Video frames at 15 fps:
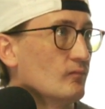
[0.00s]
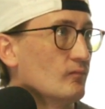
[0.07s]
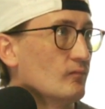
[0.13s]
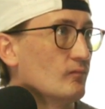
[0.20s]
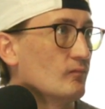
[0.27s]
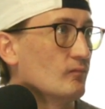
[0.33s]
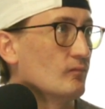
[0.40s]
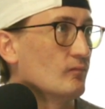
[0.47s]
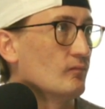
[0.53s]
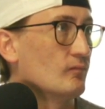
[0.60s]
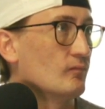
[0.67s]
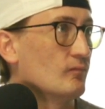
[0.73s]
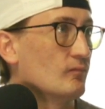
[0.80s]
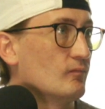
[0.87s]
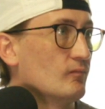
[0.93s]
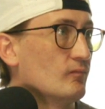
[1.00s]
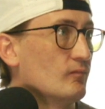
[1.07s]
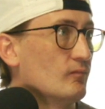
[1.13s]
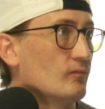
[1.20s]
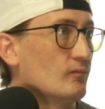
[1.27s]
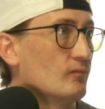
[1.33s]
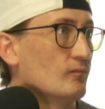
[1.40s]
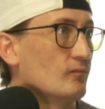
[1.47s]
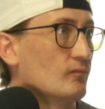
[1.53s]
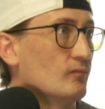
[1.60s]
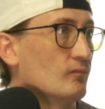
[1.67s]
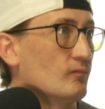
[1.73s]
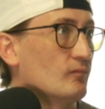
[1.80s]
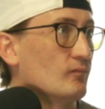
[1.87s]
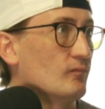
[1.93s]

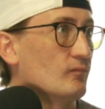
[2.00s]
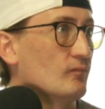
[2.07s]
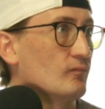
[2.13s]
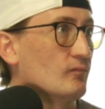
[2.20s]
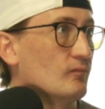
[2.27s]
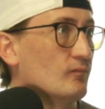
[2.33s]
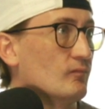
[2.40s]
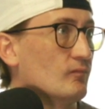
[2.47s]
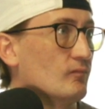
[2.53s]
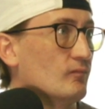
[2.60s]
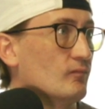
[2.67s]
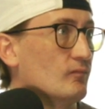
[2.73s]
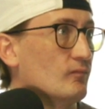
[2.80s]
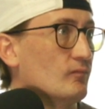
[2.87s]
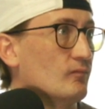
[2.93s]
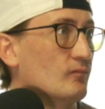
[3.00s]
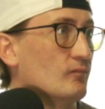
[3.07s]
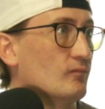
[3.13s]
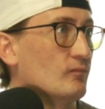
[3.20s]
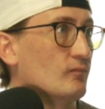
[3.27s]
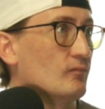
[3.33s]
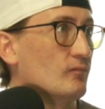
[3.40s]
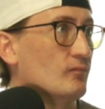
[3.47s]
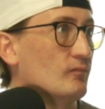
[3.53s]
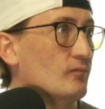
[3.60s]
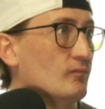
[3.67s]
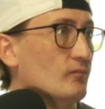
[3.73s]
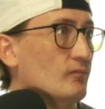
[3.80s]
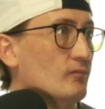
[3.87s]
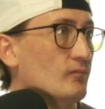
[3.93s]

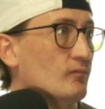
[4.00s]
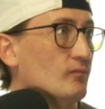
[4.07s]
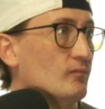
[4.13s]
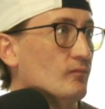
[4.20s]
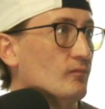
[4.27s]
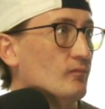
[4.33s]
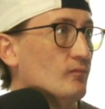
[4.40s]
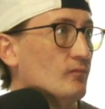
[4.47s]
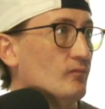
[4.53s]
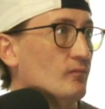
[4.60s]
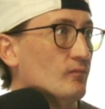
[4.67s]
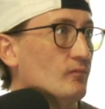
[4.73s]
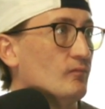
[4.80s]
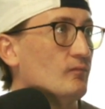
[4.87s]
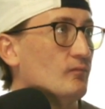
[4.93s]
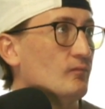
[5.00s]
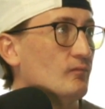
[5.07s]
No words are spoken by the person on screen.